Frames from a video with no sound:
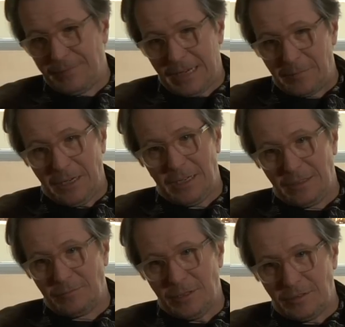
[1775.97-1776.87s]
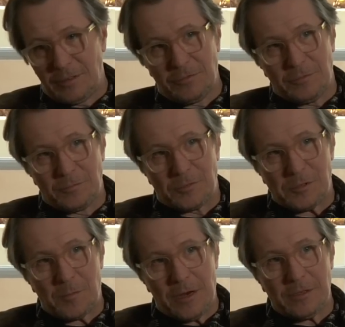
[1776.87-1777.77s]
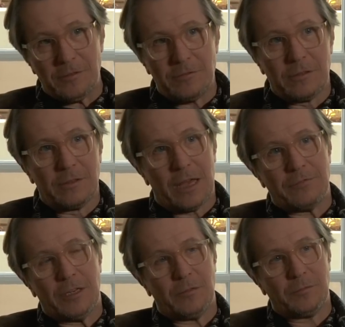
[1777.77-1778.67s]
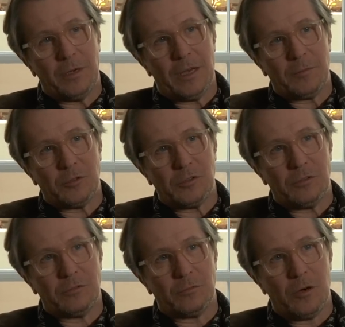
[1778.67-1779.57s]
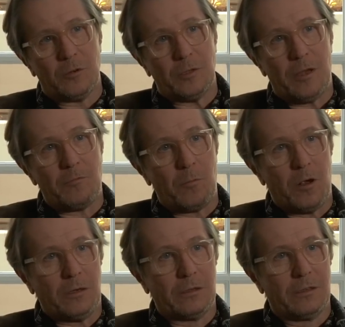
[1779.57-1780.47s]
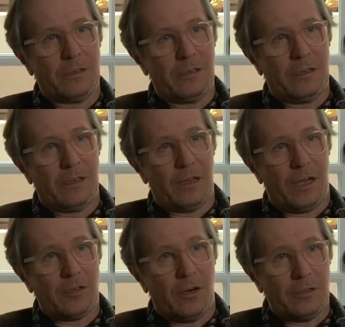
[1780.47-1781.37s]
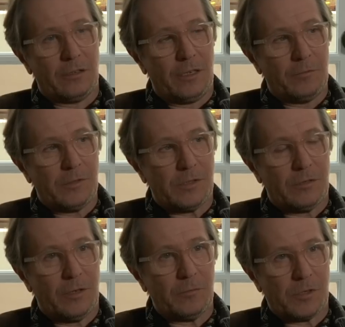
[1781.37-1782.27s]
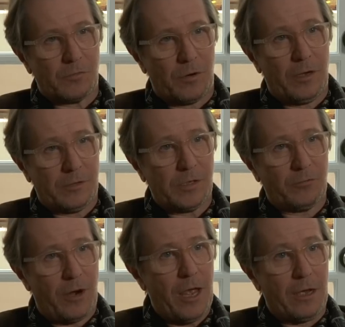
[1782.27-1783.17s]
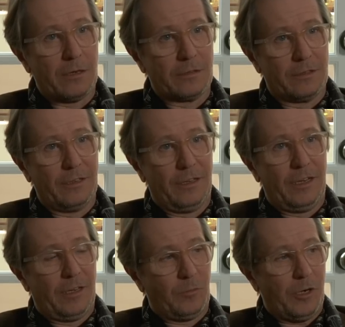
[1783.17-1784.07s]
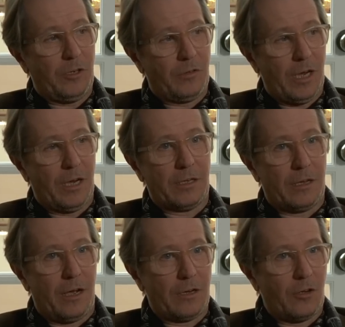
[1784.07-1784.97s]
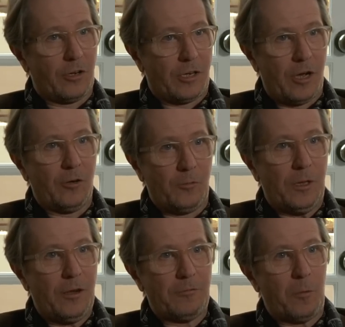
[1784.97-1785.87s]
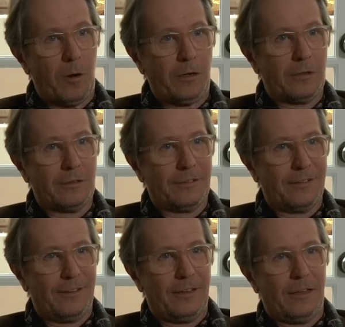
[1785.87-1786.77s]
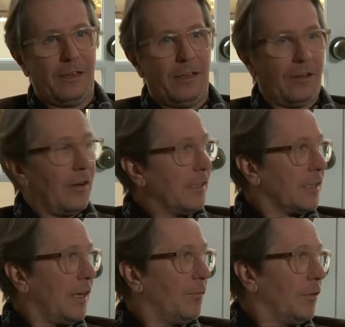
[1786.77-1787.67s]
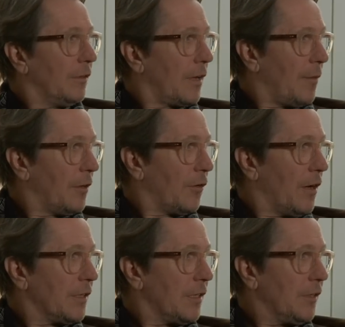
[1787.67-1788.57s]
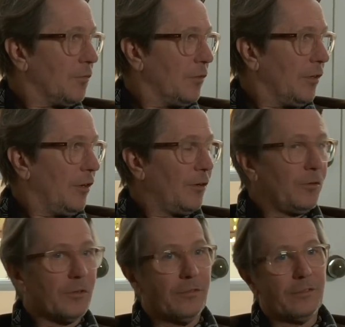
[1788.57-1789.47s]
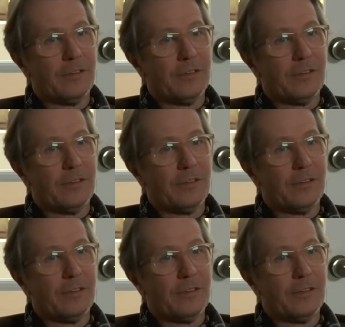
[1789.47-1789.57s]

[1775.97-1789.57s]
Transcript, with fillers: coming in with a different perspective, mm-hmm. having been able to have worked with everyone. I got it was it was it's a rare where you get a, I got to go with everyone. Mm -hmm. Great scene with a couple of great scenes with you and